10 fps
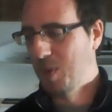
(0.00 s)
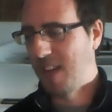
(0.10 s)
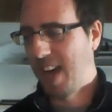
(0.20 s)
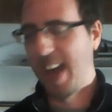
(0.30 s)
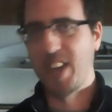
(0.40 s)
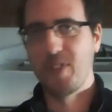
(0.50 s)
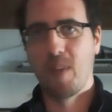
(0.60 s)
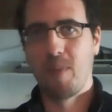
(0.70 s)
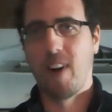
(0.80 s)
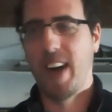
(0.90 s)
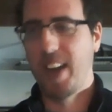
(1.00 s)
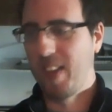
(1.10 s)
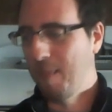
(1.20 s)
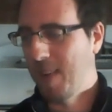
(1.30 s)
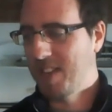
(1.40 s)
I had actually applied to
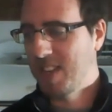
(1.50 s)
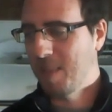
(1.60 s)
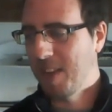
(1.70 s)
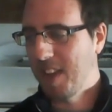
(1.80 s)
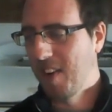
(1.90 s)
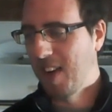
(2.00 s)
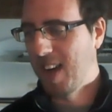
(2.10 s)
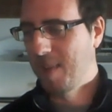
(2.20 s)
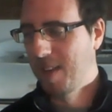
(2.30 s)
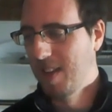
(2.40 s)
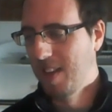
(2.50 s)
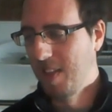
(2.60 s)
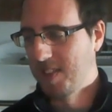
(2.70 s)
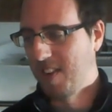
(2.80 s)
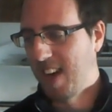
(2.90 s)
the MIT Media Lab
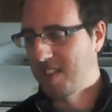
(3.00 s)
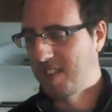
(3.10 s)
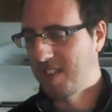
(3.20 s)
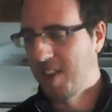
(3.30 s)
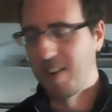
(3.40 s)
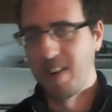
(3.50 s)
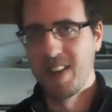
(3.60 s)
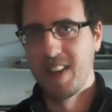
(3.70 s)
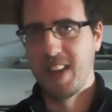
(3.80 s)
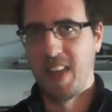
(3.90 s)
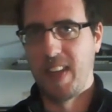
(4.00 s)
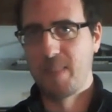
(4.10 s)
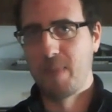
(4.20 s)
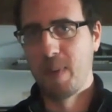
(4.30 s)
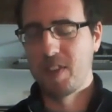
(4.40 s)
this last year, and that's
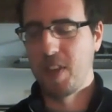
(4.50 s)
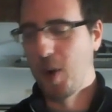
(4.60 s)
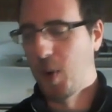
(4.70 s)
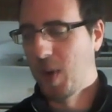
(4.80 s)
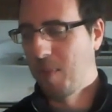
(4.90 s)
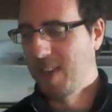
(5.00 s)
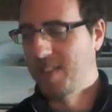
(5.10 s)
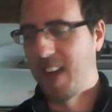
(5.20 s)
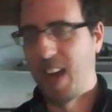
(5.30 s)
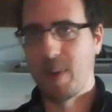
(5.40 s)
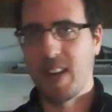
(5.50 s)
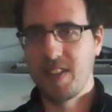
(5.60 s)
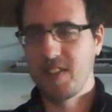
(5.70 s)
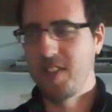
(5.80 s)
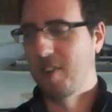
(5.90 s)
pretty much the only place that I would
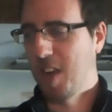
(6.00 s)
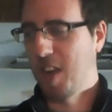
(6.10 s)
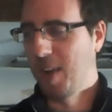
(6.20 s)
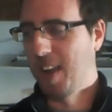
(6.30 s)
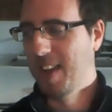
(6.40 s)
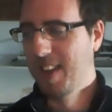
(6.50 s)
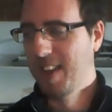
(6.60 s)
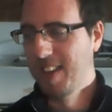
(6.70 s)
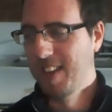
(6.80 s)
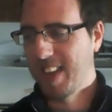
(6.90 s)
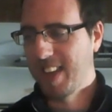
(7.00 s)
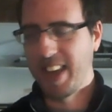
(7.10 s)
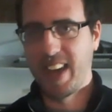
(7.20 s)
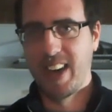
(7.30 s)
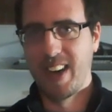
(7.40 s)
consider going and
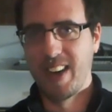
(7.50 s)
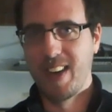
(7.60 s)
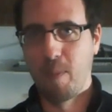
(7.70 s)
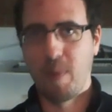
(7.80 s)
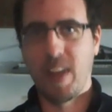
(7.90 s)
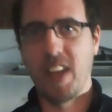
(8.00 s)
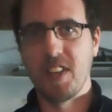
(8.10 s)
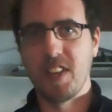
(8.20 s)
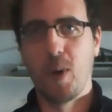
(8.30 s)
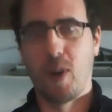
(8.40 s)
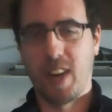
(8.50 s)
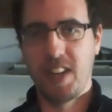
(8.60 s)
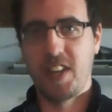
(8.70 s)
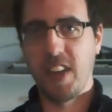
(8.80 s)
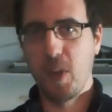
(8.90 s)
getting a, a PhD or
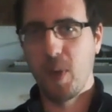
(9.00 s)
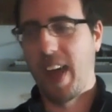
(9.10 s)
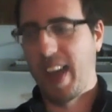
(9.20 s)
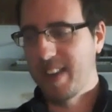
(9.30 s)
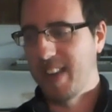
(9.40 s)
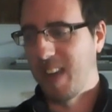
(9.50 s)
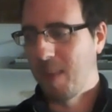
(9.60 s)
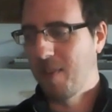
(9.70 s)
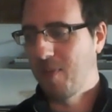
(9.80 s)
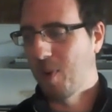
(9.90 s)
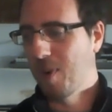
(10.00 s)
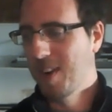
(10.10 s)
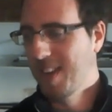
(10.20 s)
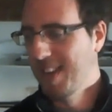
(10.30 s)
continue in academia for.